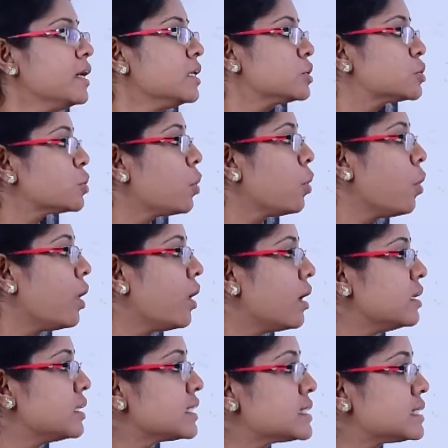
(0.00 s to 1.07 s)
So,
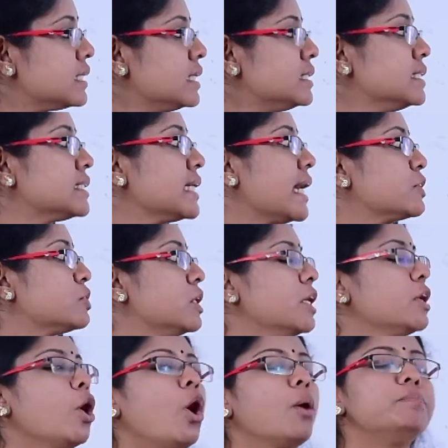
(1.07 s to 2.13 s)
research is actually
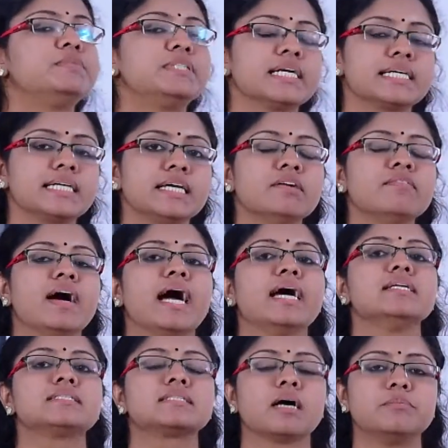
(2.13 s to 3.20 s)
an objective
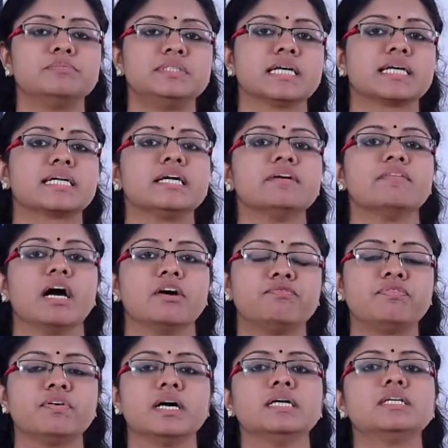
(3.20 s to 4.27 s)
and subjective
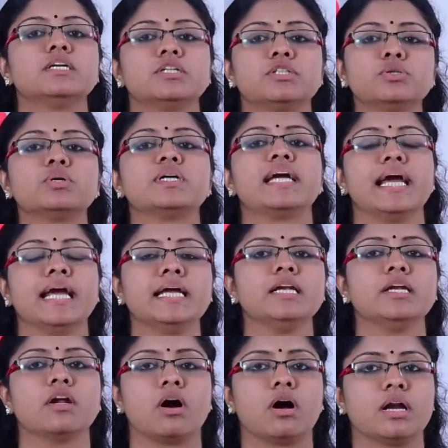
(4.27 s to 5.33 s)
effort to
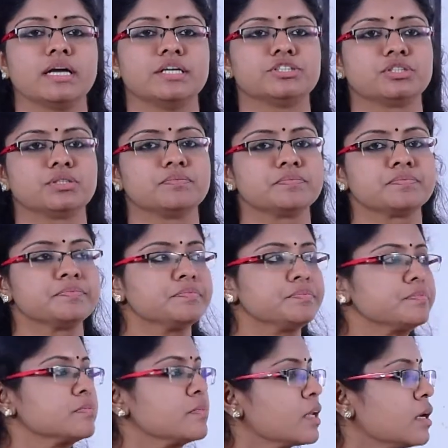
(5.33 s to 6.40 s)
gain knowledge.
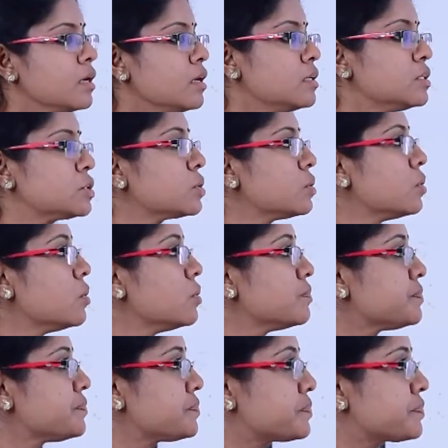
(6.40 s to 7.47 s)
So,
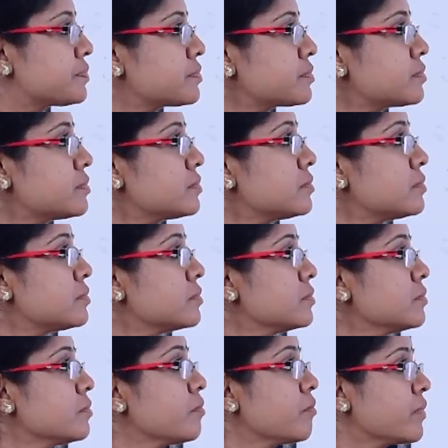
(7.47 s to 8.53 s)

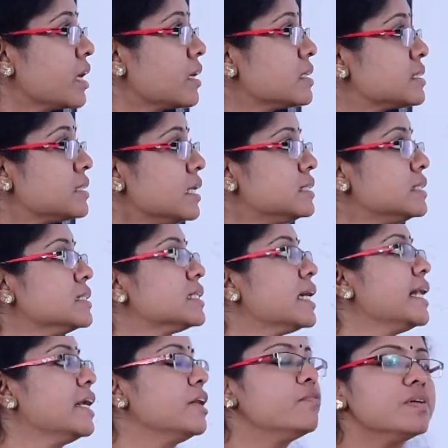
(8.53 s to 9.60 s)
research is
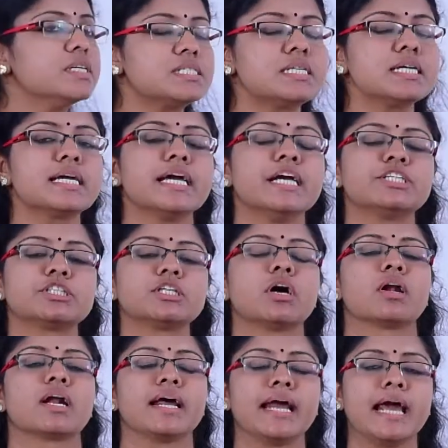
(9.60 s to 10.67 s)
an investigation
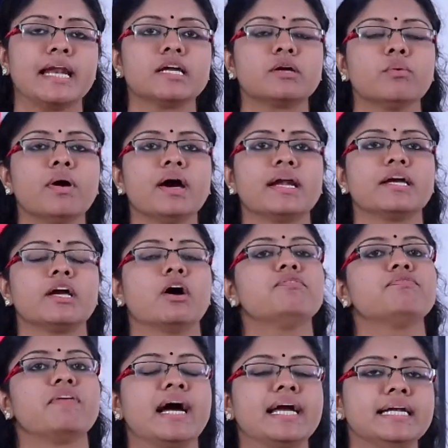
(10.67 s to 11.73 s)
or an inquiry
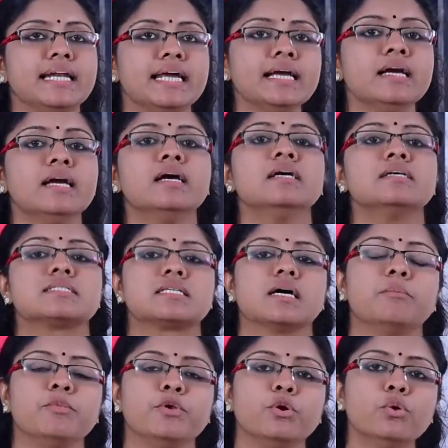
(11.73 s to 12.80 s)
of finding
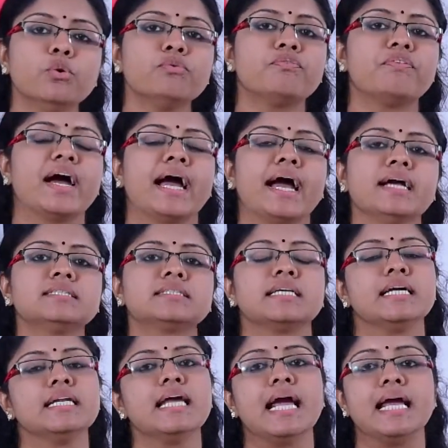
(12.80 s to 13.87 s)
some new facts
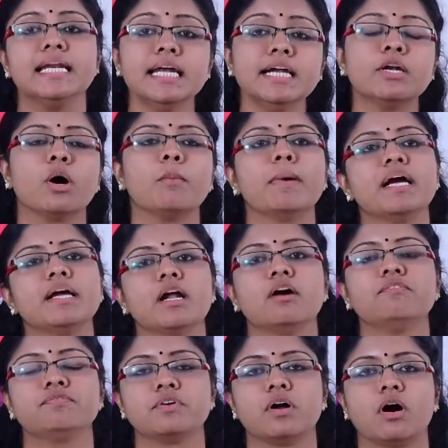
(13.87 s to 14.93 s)
in any domain
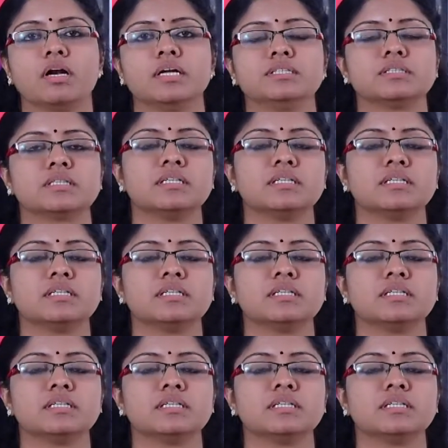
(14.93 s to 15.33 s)
of knowledge.